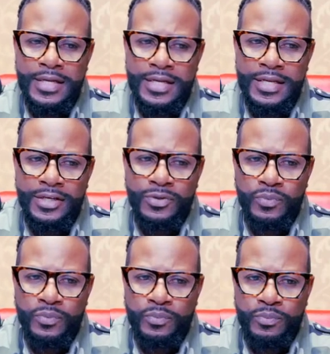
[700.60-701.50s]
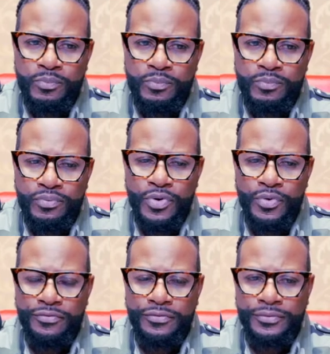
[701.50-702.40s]
it is
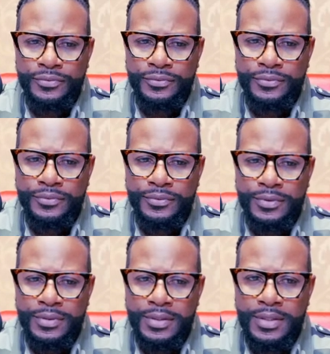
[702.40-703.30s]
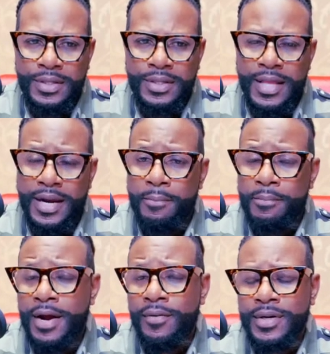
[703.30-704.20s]
proof that
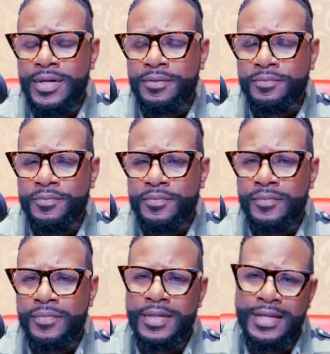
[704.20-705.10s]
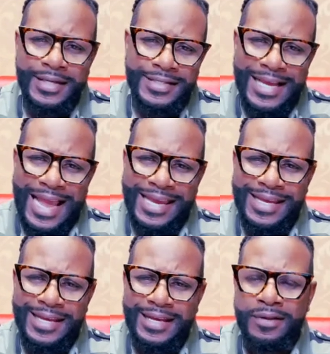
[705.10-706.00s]
America is
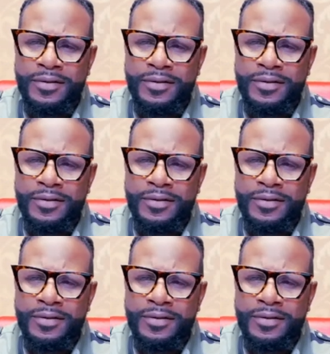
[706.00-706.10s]
aching.